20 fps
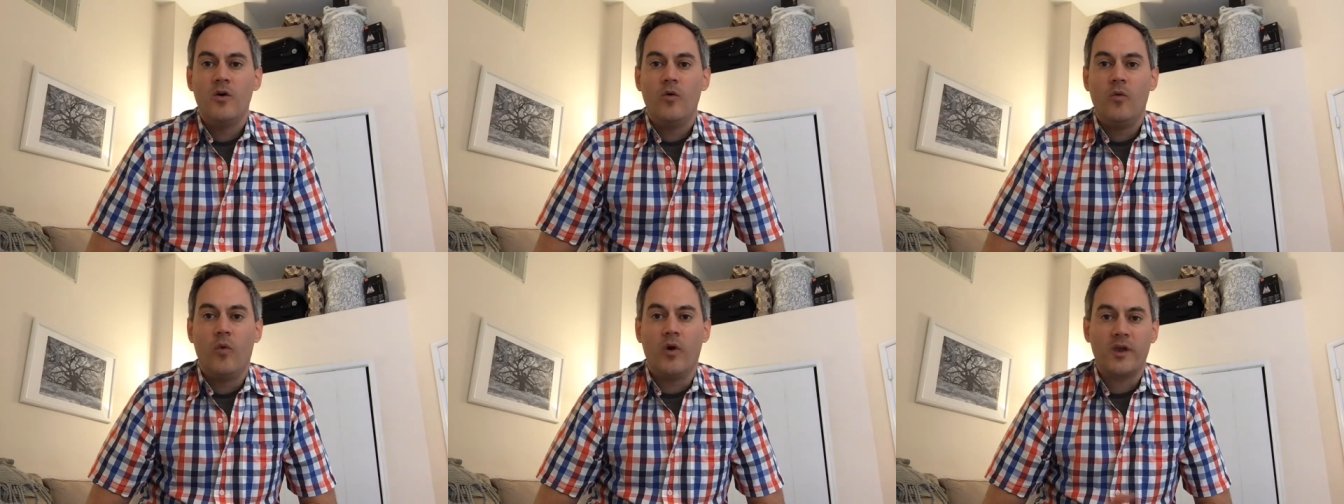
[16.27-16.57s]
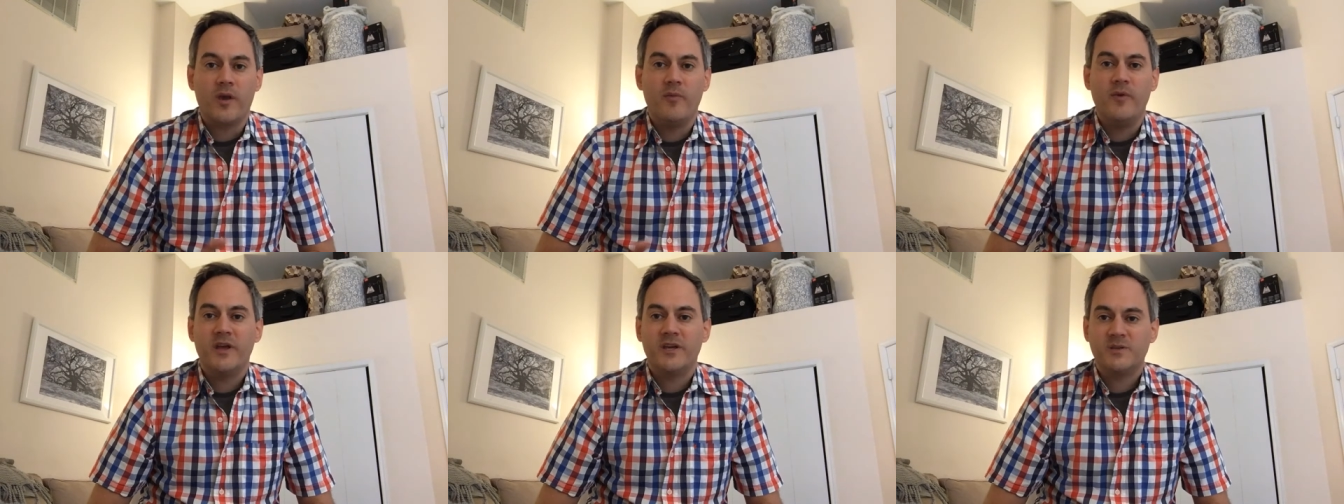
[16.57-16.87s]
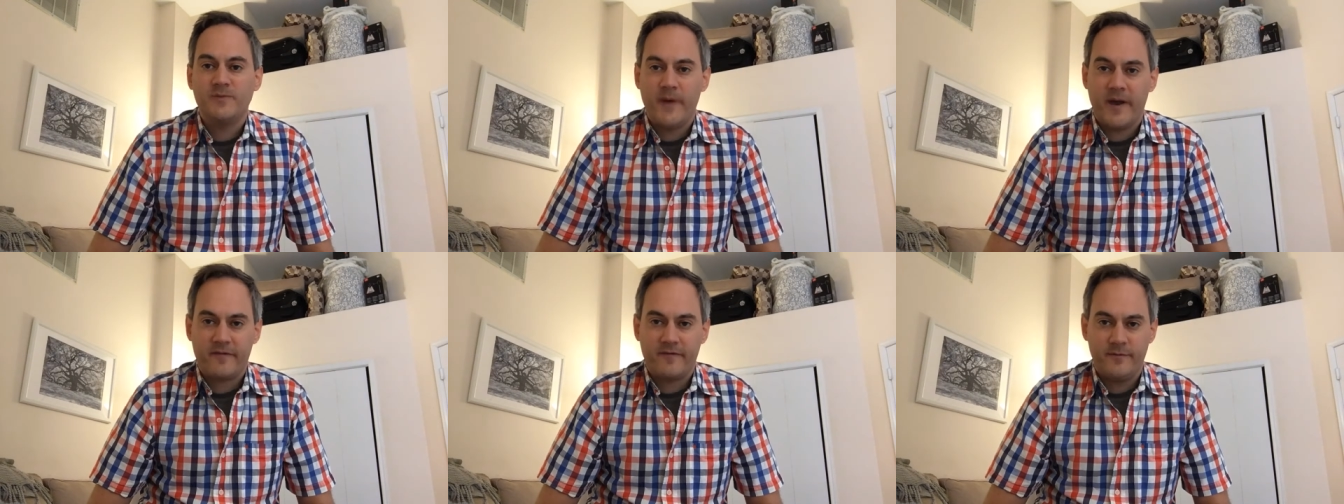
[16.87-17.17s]
What can we
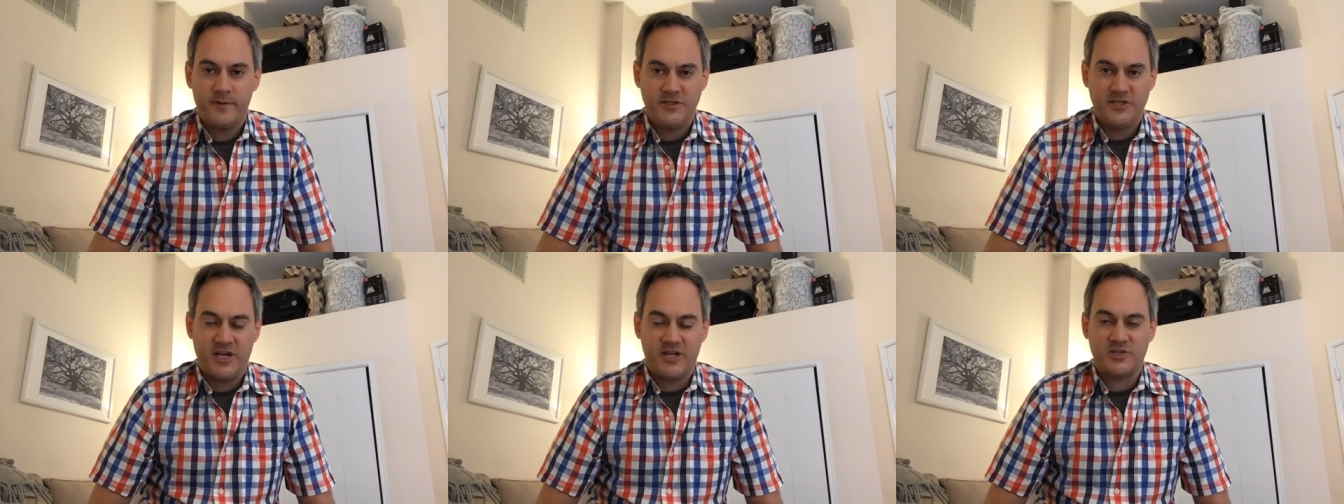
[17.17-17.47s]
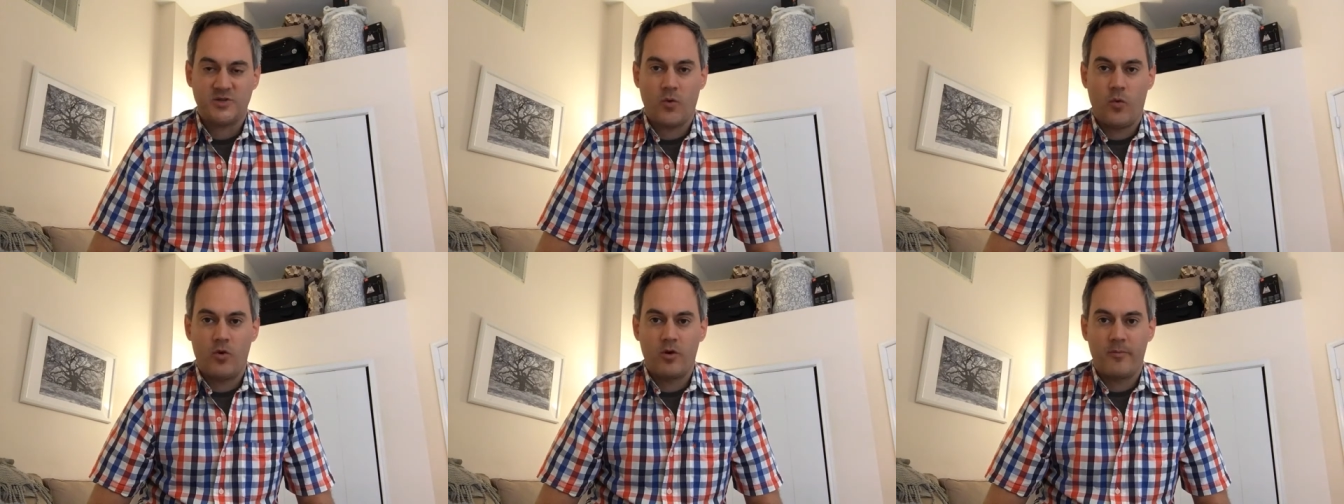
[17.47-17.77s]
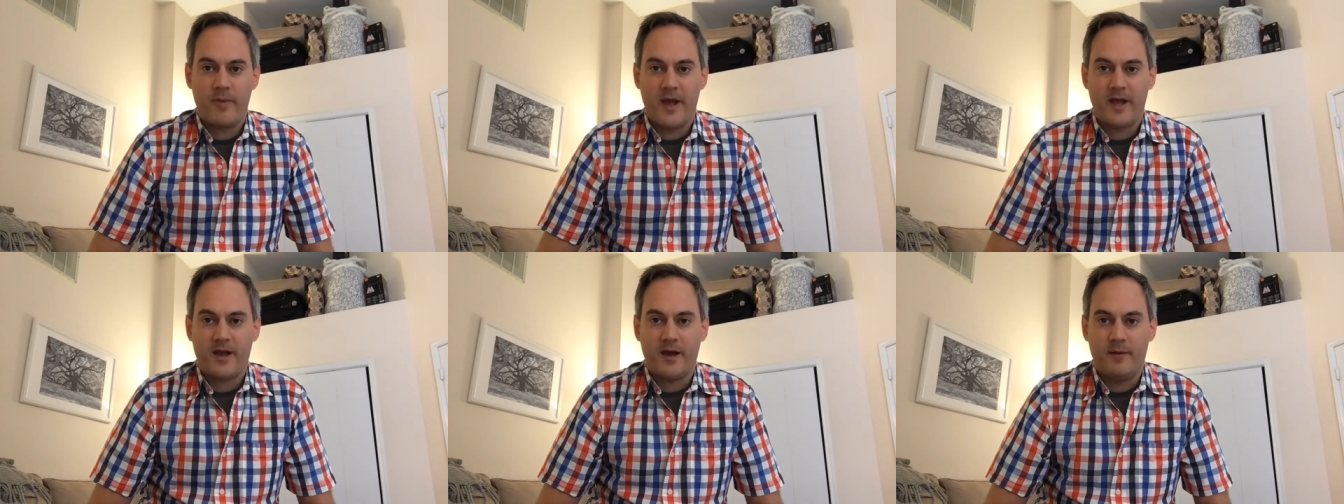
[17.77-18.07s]
expect from the Jets
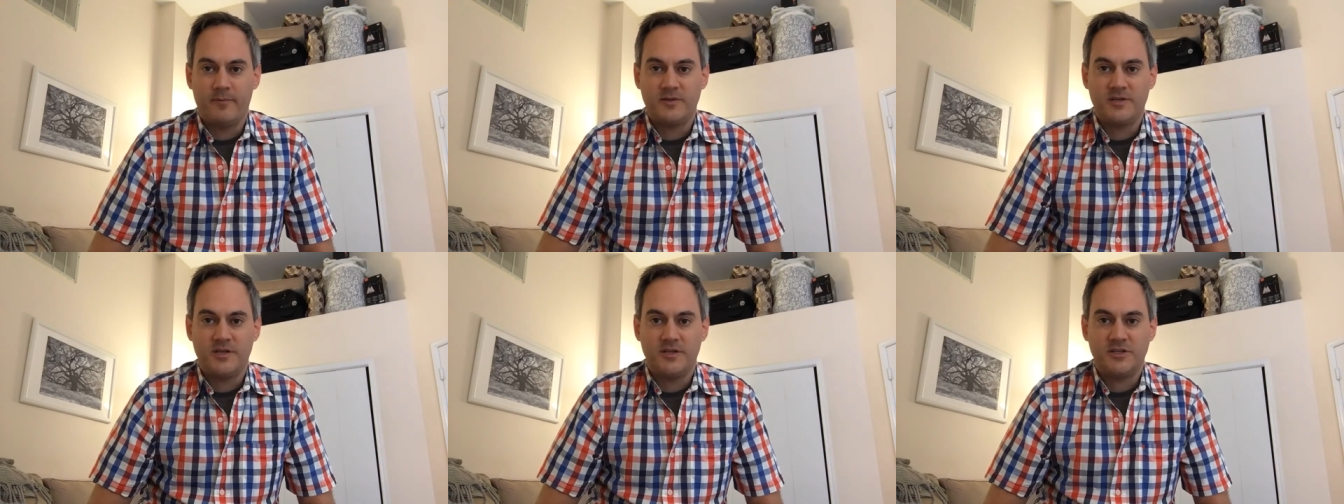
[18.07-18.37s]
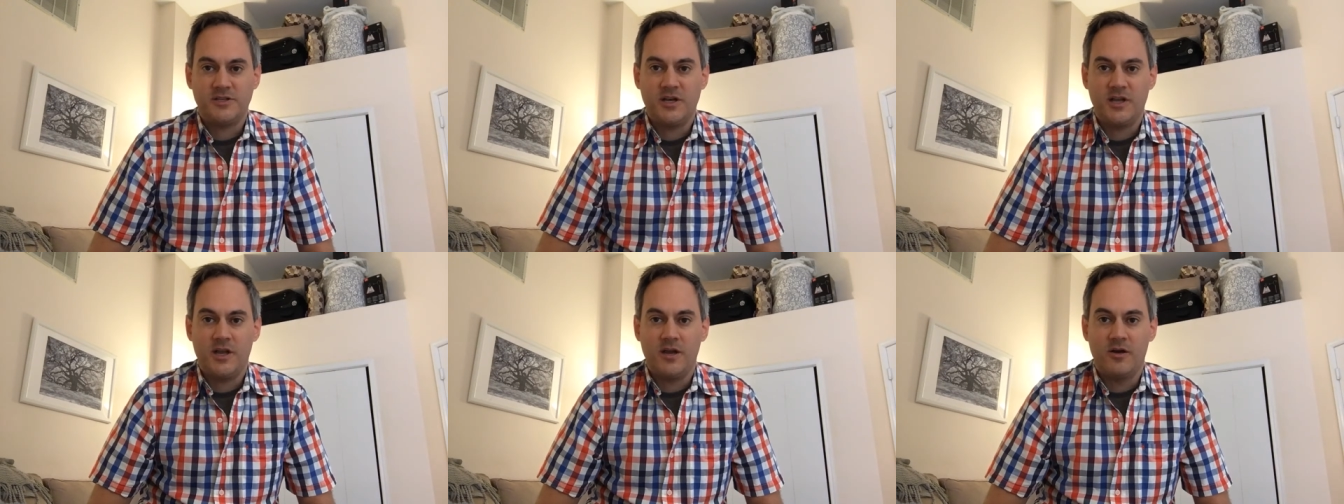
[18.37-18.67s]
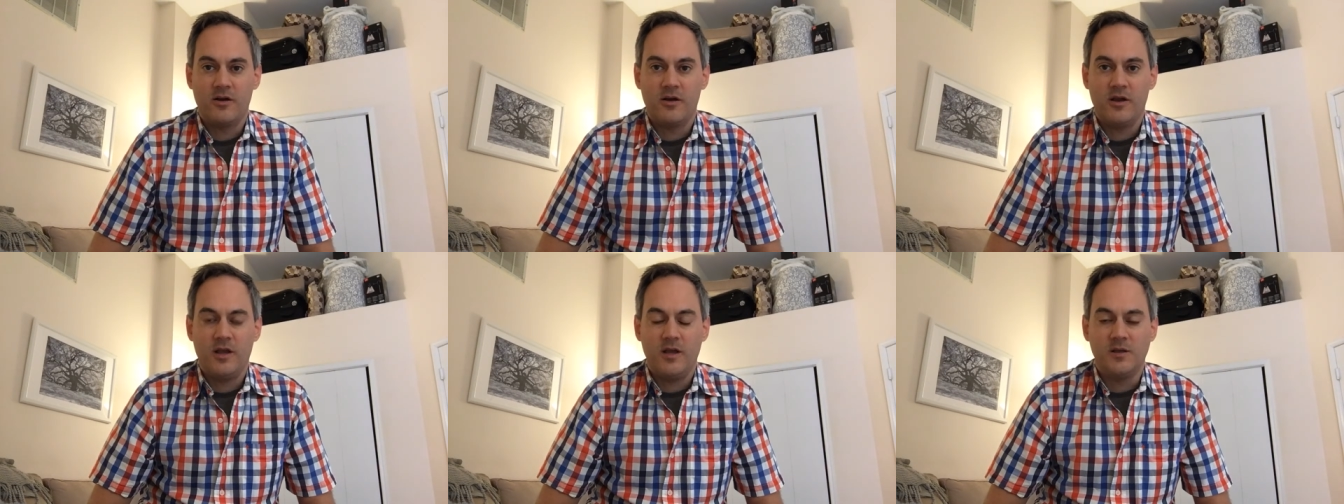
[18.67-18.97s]
quarterback competition
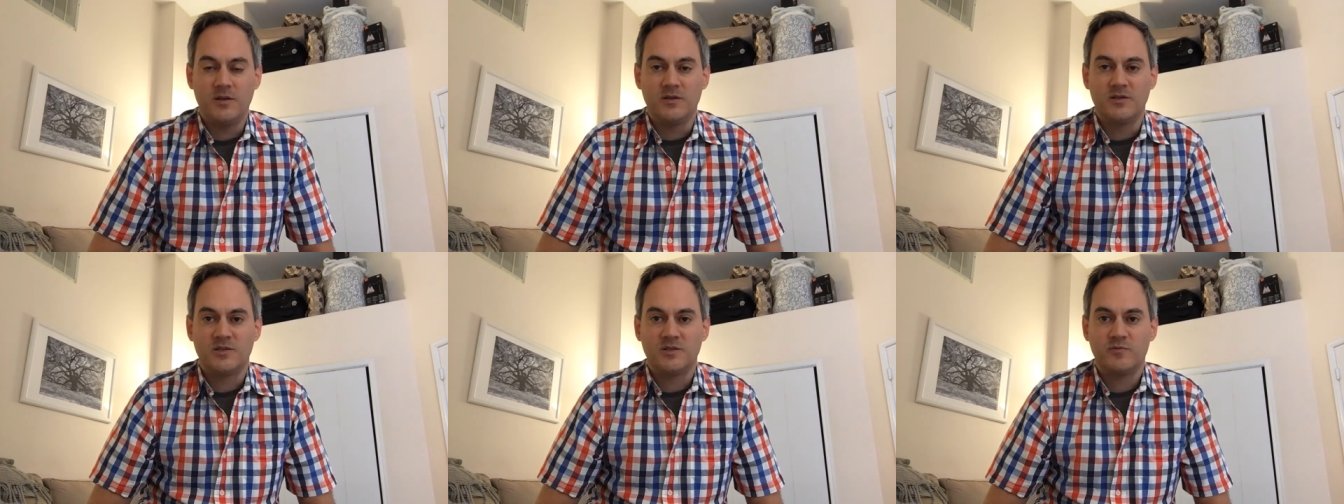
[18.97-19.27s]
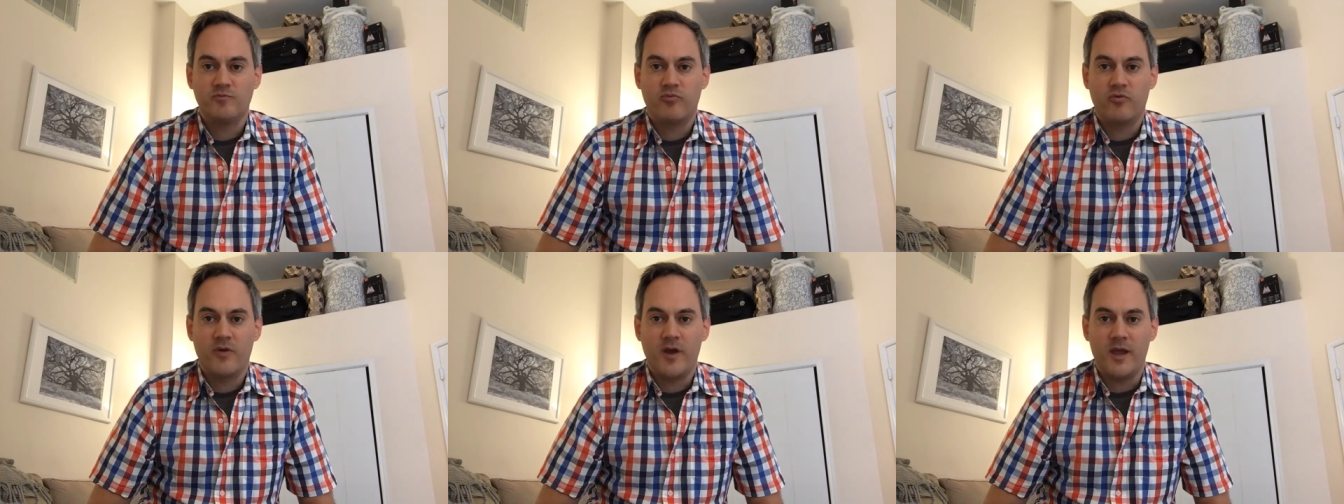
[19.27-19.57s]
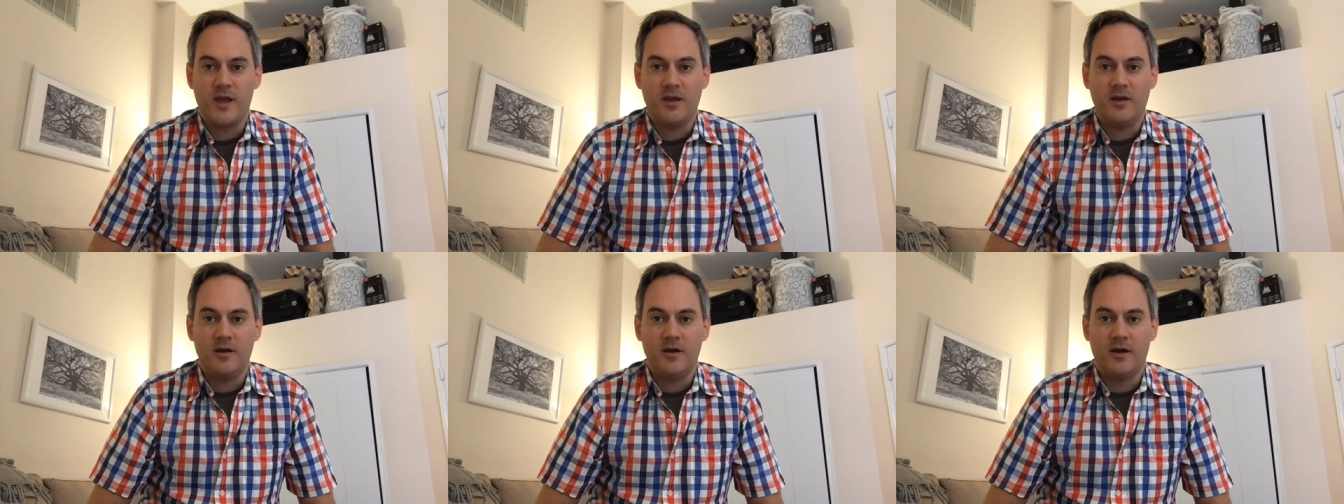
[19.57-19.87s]
here in the
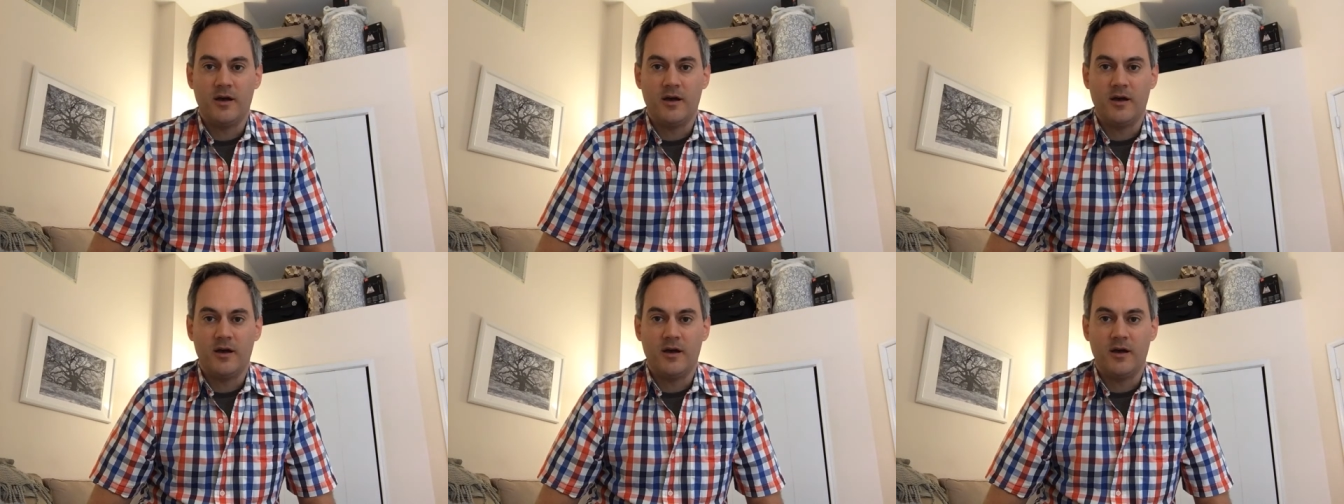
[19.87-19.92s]
spring?